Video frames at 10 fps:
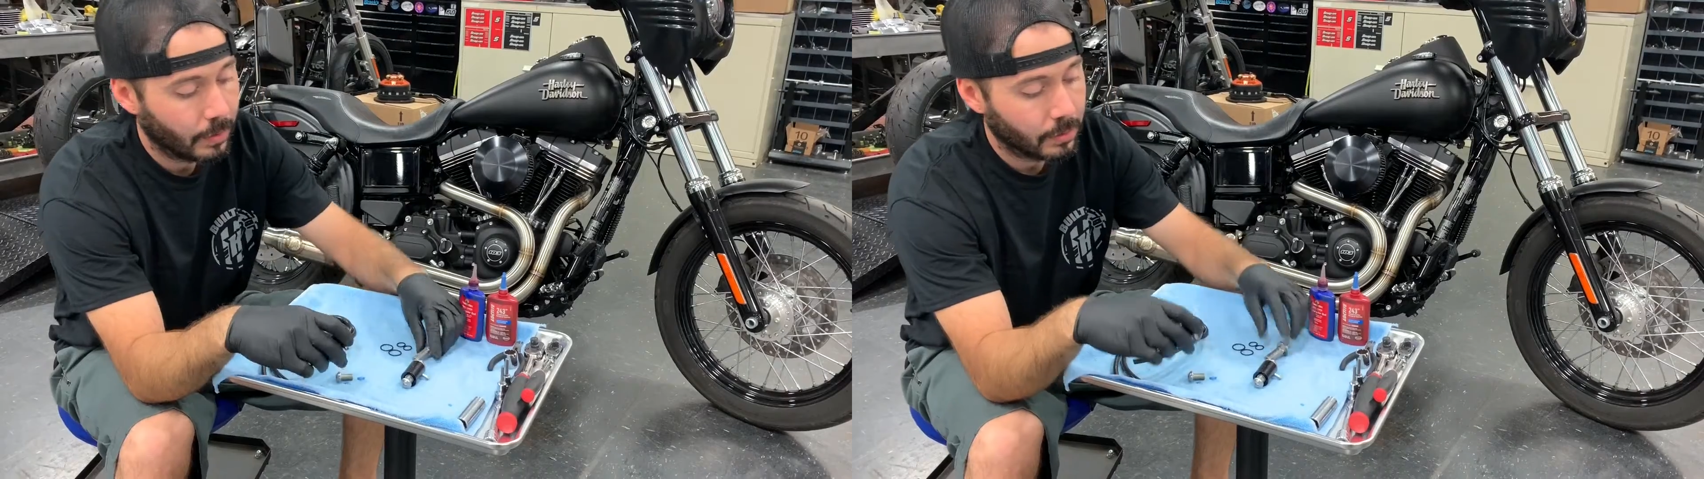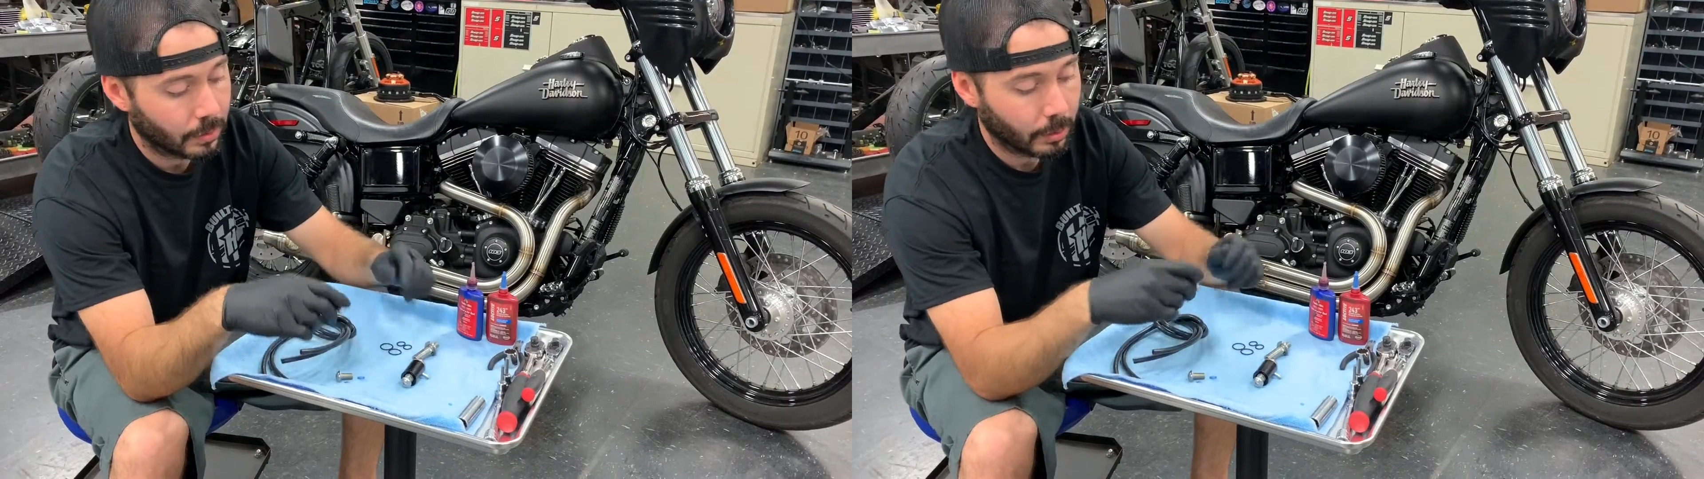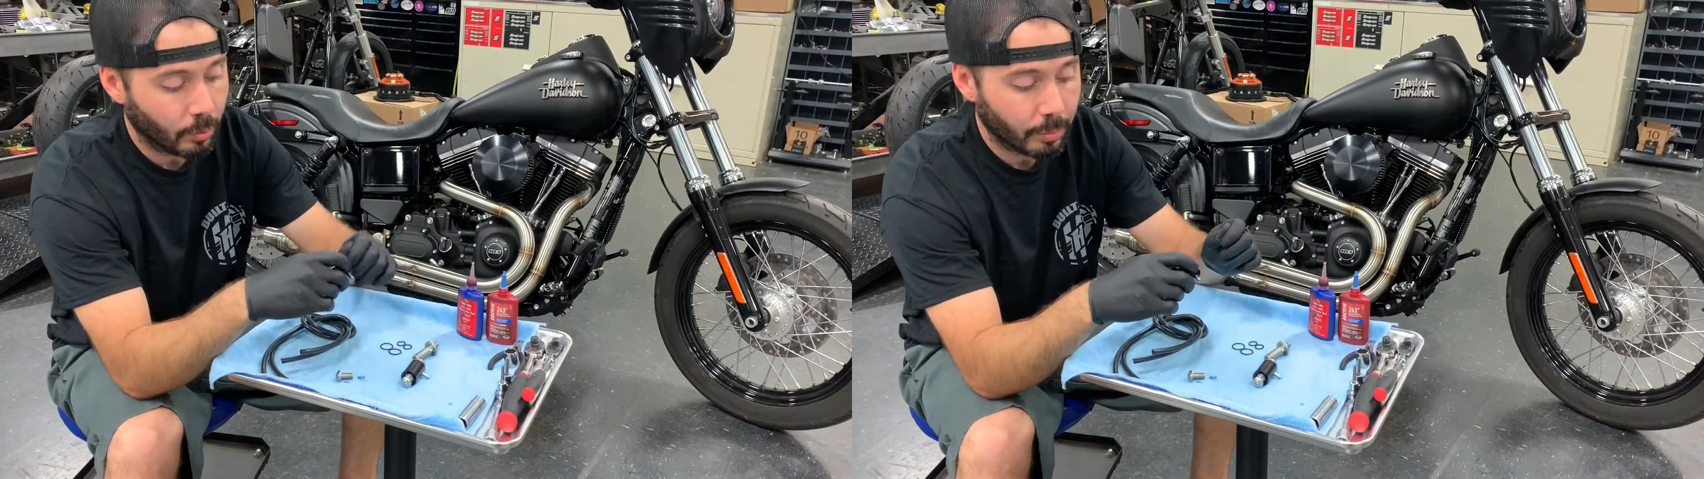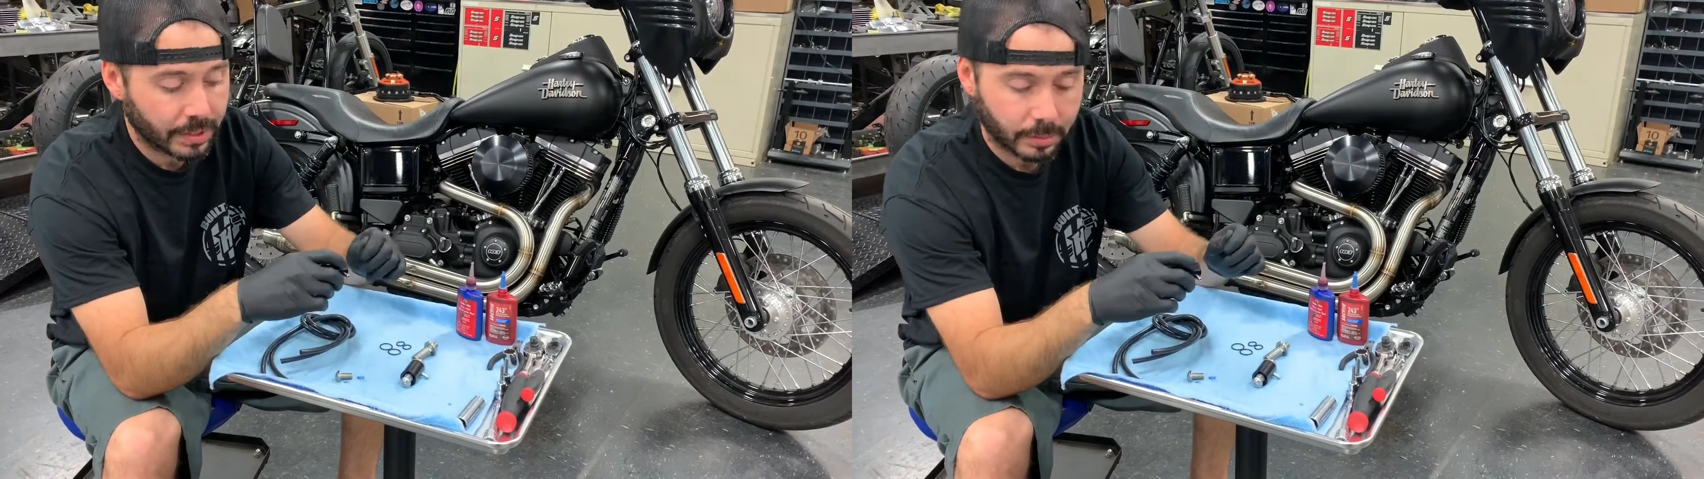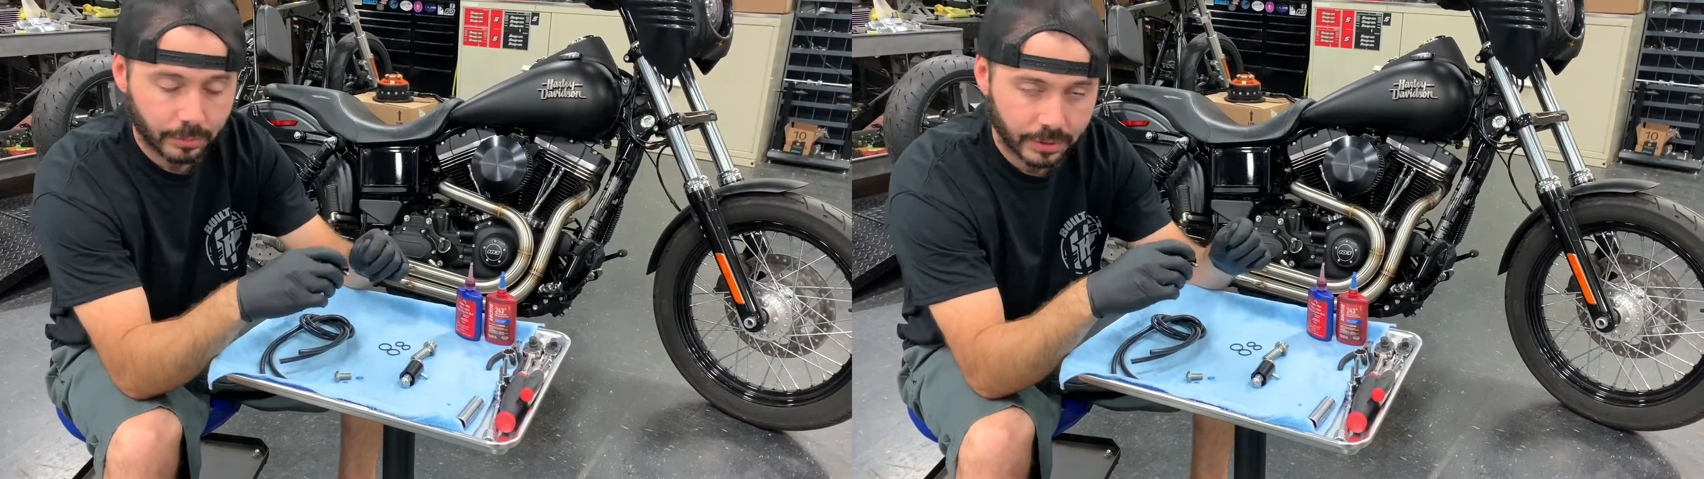So there will be
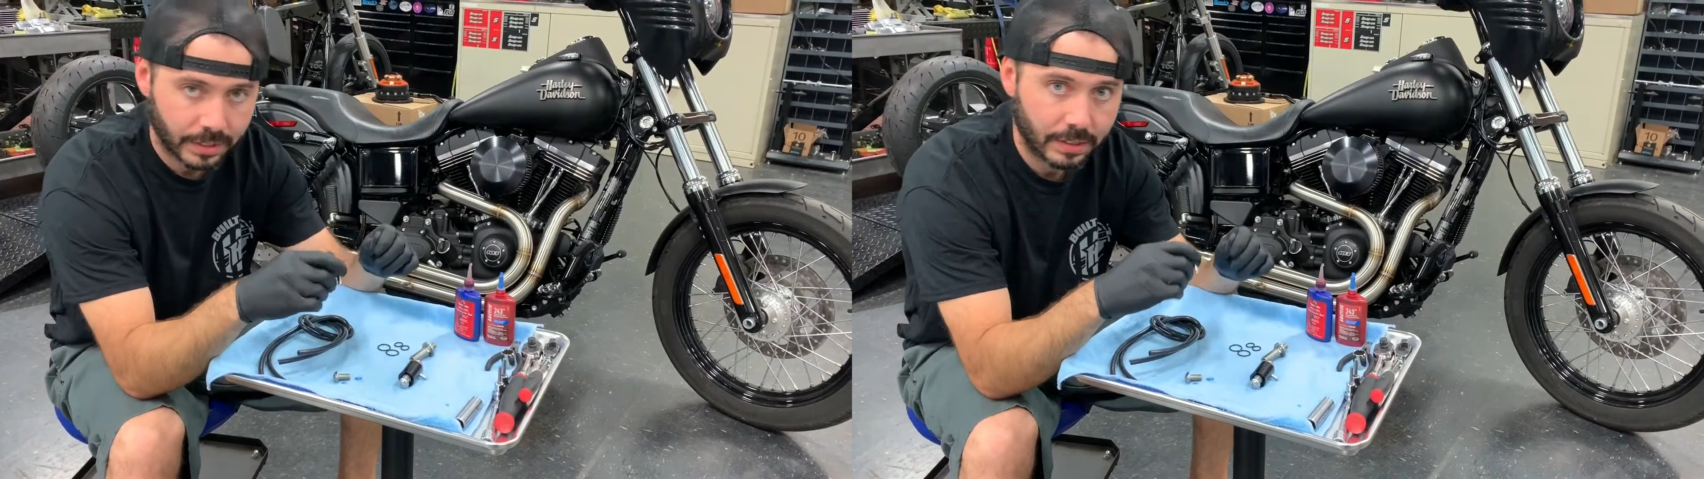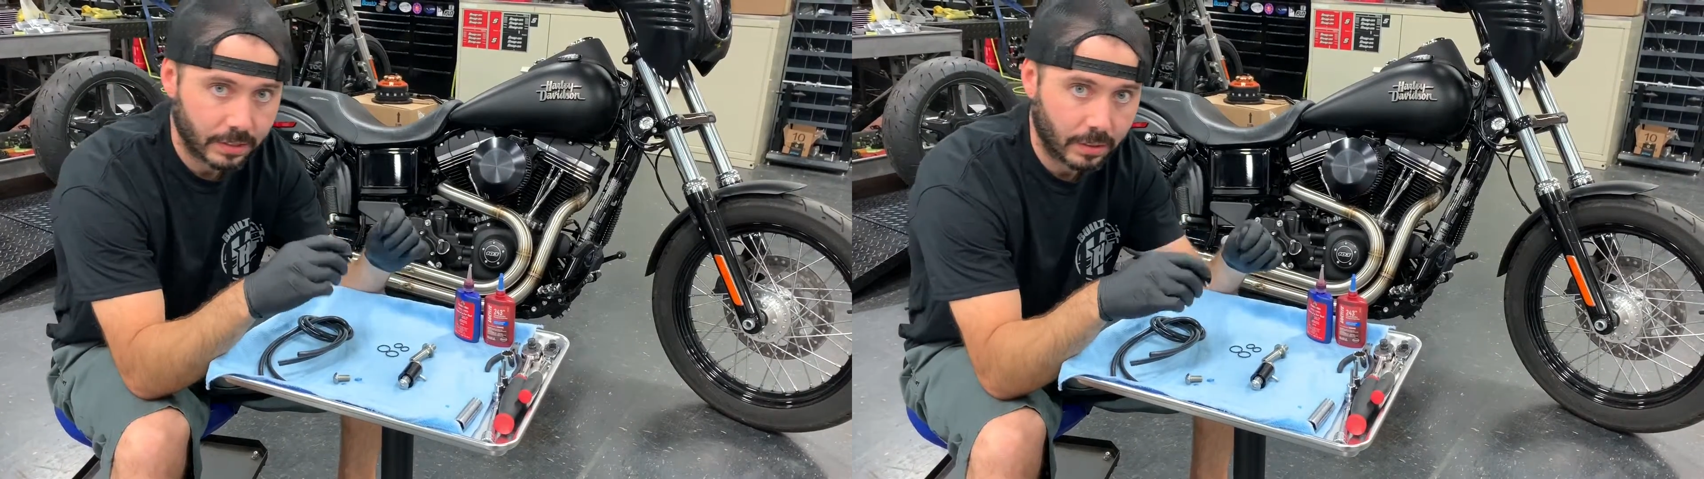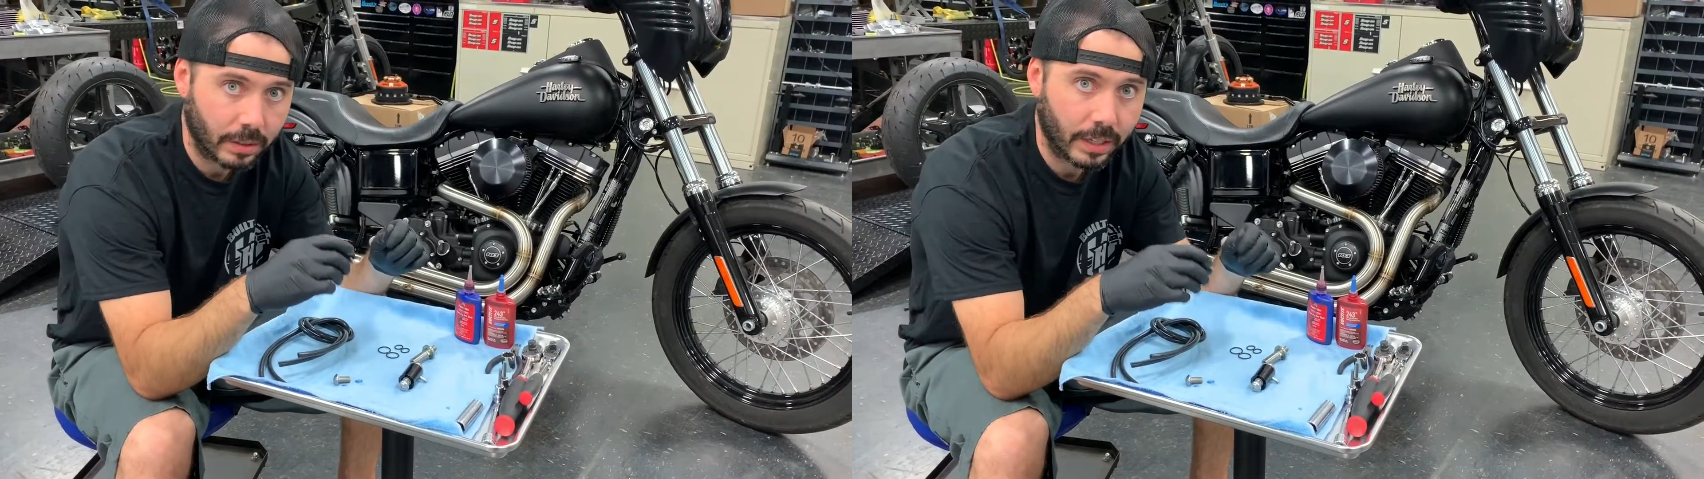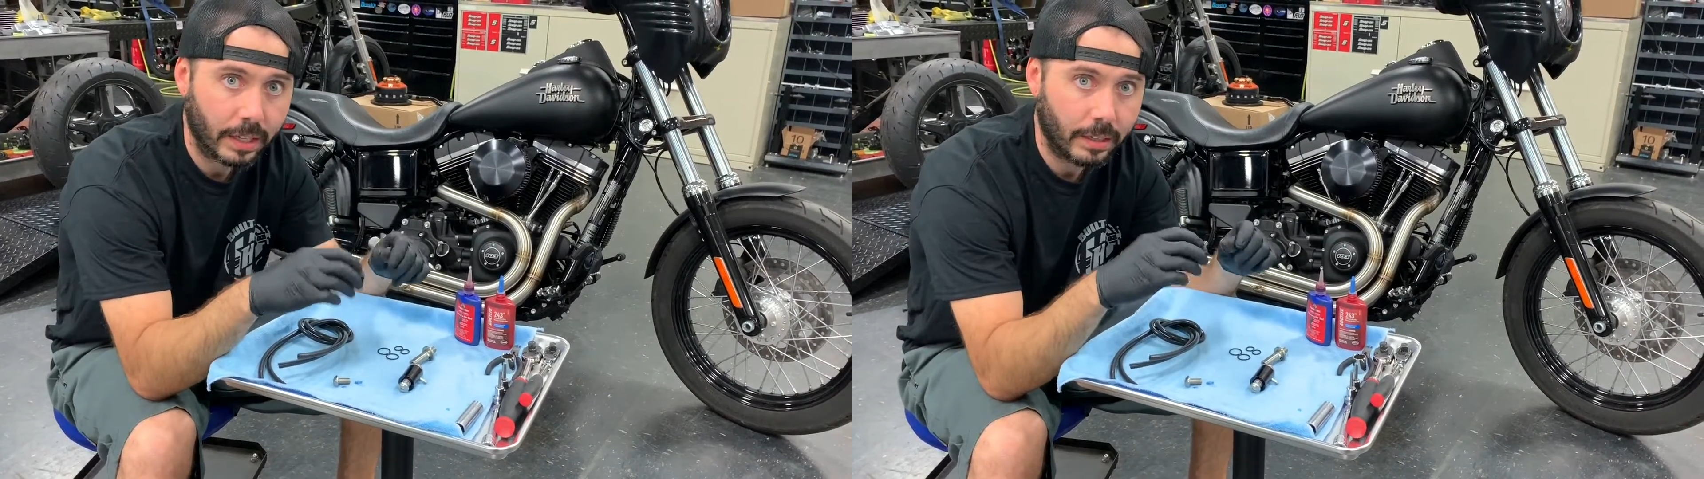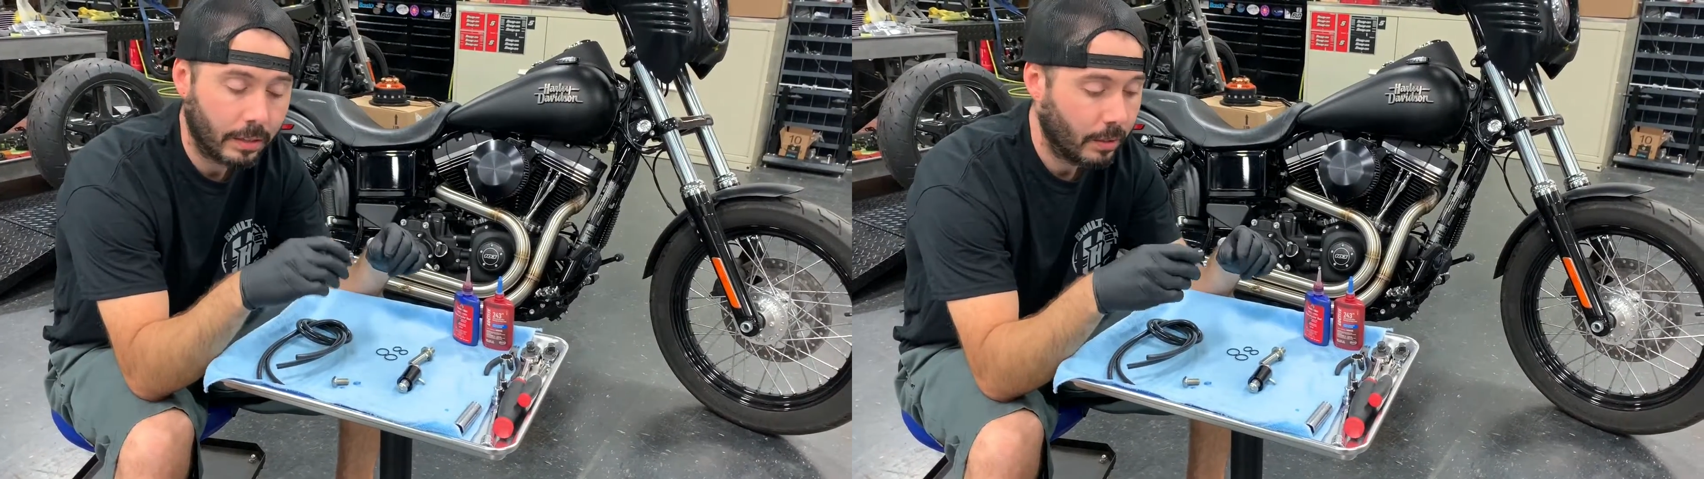some resistance on that